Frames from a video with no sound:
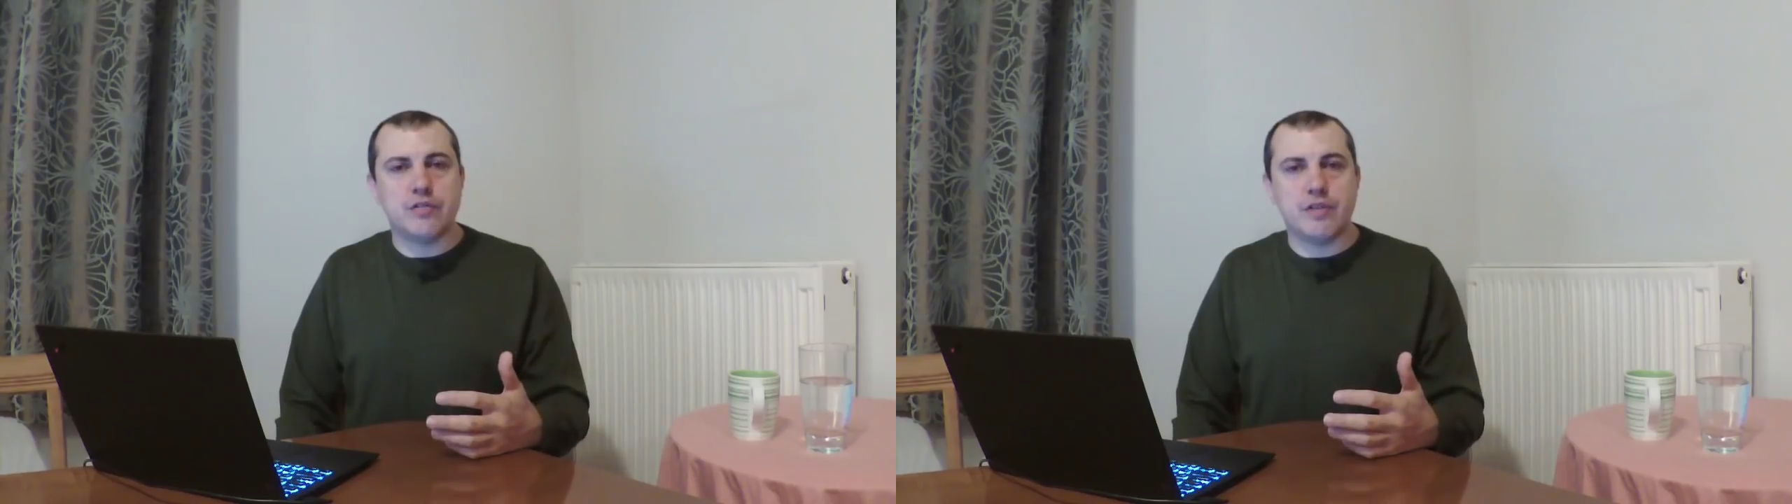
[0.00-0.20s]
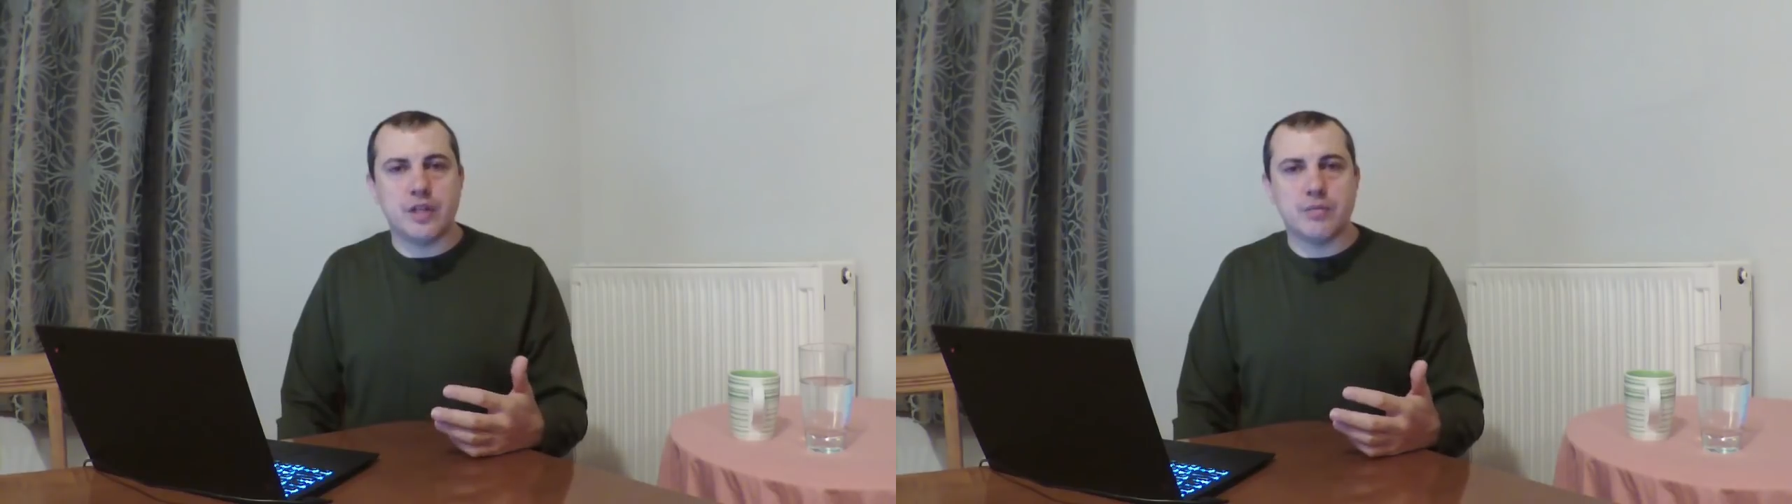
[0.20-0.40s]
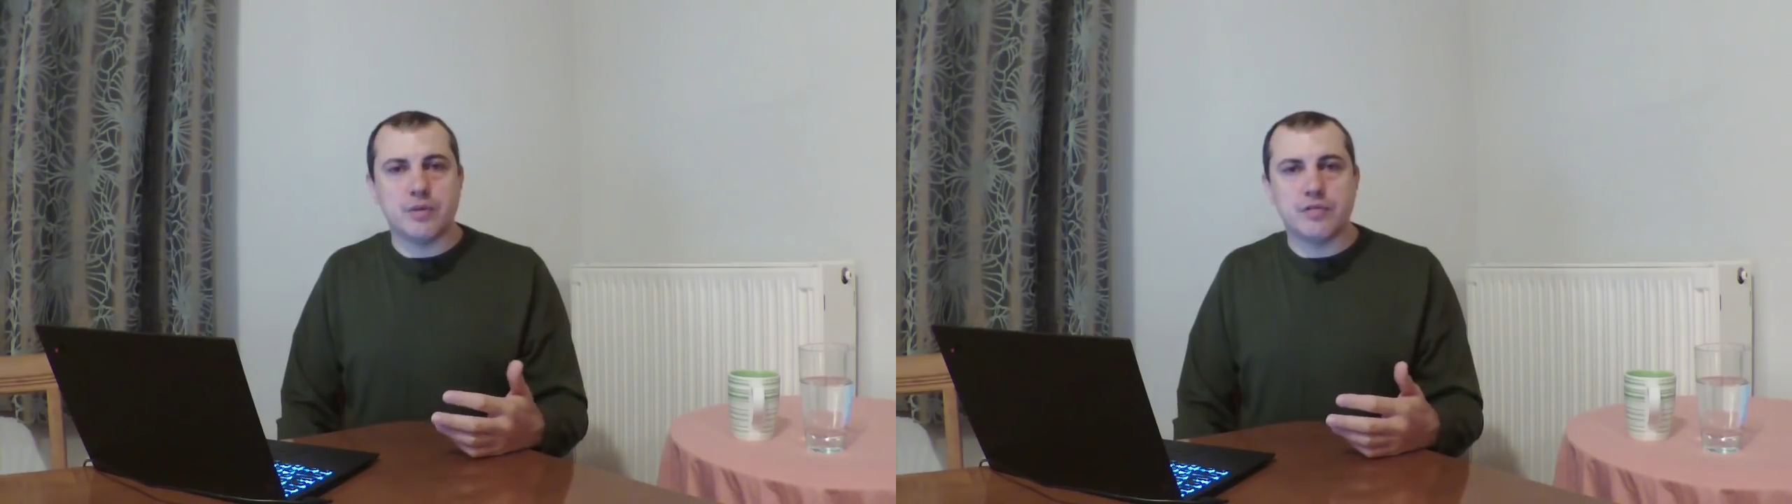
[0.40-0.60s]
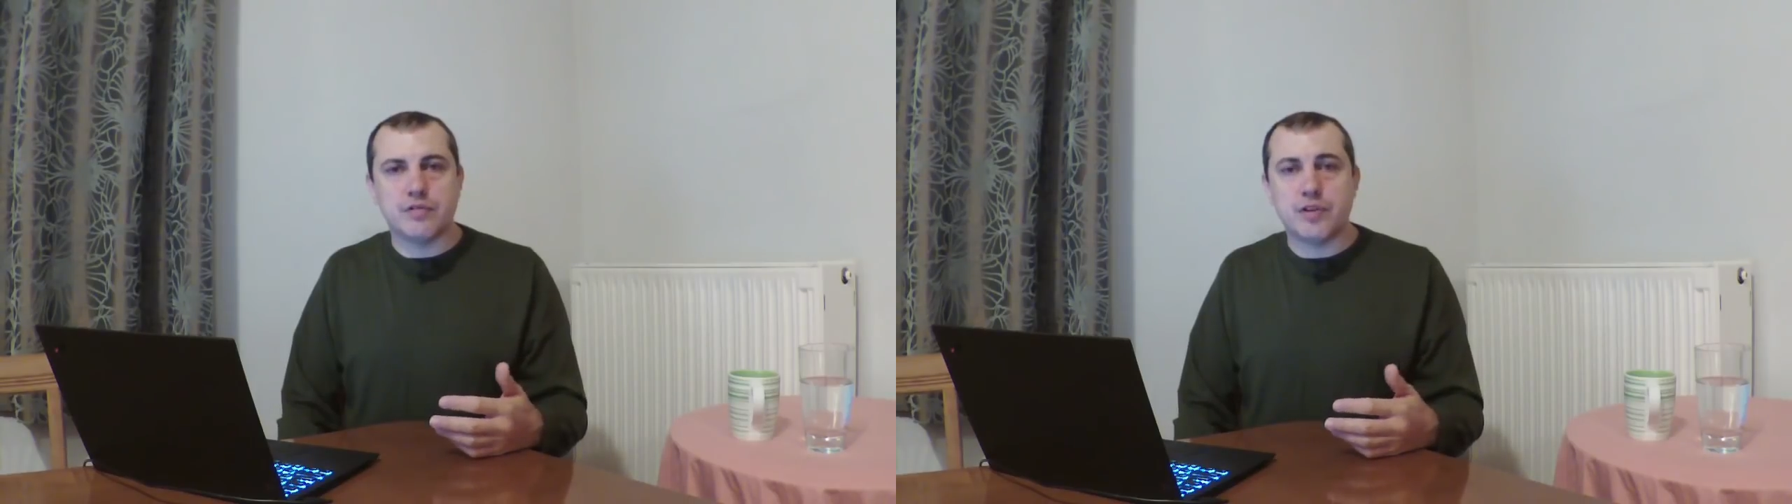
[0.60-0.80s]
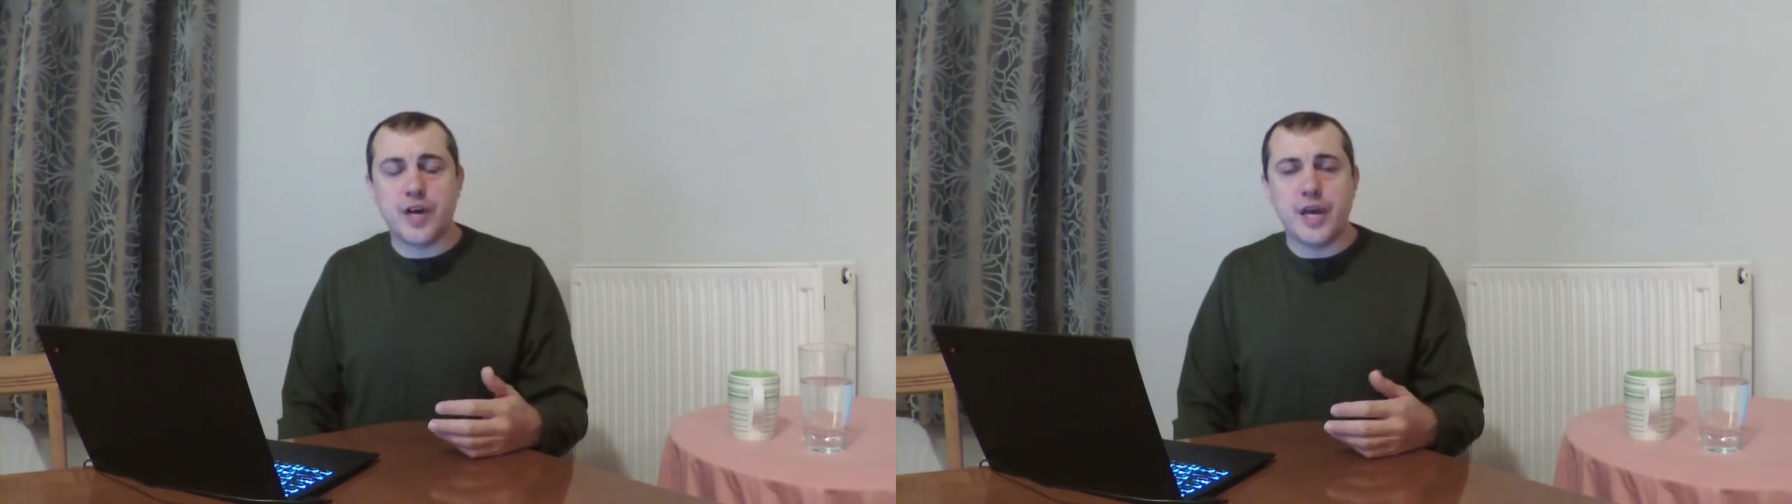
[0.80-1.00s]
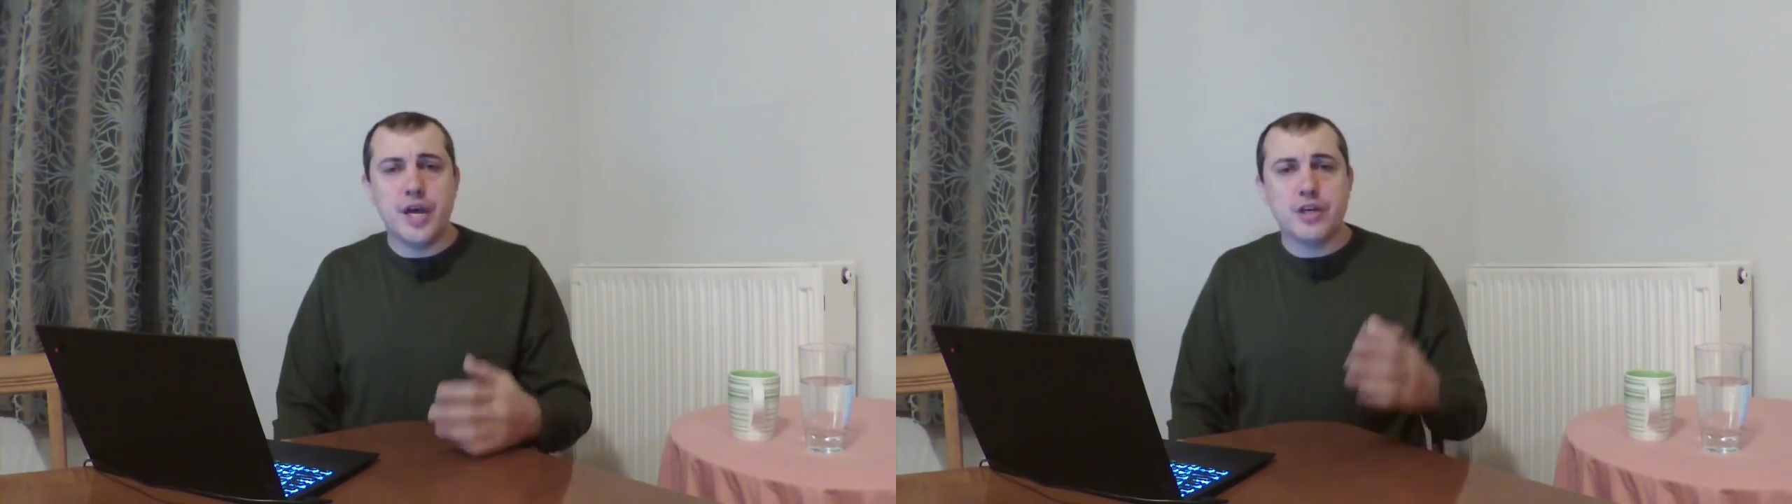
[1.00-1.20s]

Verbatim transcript: available for free.